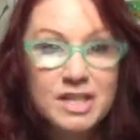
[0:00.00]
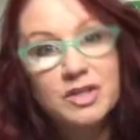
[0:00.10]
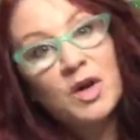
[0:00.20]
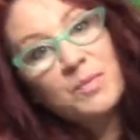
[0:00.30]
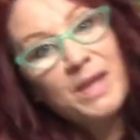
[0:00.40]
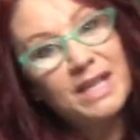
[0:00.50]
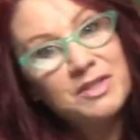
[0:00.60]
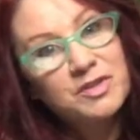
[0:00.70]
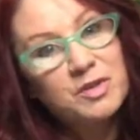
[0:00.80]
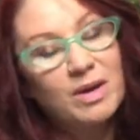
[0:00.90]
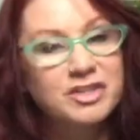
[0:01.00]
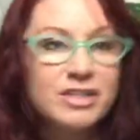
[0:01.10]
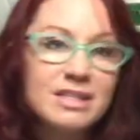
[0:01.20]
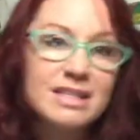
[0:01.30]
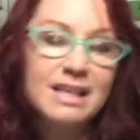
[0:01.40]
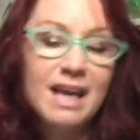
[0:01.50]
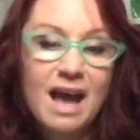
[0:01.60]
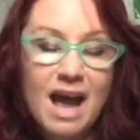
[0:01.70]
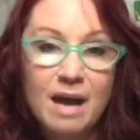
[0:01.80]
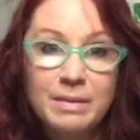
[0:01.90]
So I hope that answers your questions.
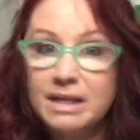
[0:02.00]
Um,